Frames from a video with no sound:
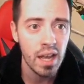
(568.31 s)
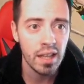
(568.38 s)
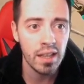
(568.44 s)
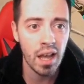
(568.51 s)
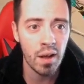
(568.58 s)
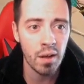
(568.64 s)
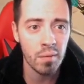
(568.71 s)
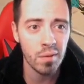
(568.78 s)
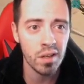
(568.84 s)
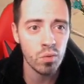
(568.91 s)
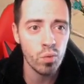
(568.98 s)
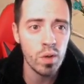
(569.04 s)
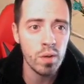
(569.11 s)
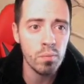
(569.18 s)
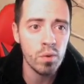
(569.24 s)
Now I'm gonna
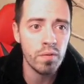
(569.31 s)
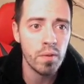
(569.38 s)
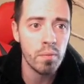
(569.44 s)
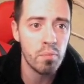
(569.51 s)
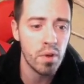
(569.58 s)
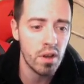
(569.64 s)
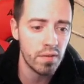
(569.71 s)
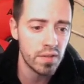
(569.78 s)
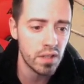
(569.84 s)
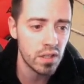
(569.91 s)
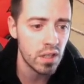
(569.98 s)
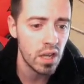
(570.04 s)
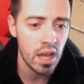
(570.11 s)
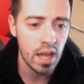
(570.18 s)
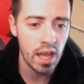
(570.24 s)
remove the
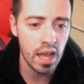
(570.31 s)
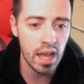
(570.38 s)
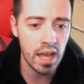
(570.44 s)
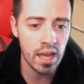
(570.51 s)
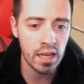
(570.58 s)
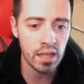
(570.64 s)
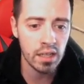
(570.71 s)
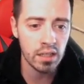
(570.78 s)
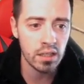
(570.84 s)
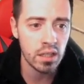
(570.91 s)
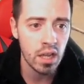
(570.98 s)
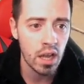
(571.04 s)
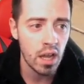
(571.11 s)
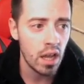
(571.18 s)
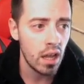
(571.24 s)
buffs and
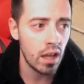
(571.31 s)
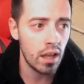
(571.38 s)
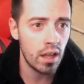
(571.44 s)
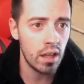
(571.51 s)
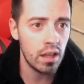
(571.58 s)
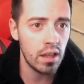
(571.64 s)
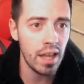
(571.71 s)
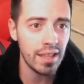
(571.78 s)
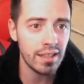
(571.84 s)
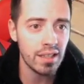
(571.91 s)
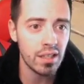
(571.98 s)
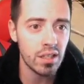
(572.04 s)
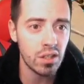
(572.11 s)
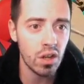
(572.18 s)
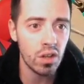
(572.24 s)
uh,
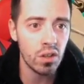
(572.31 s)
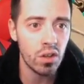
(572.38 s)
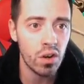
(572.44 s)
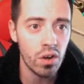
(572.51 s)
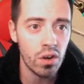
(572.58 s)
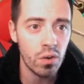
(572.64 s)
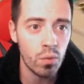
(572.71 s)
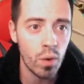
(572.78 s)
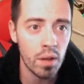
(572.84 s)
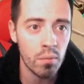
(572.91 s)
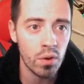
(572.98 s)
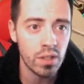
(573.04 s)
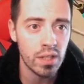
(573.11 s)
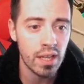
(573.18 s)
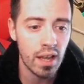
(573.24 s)
let's stun her one
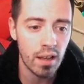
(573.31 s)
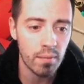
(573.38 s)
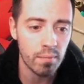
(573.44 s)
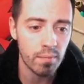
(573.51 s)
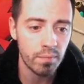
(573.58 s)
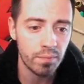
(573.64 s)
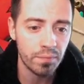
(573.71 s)
more time.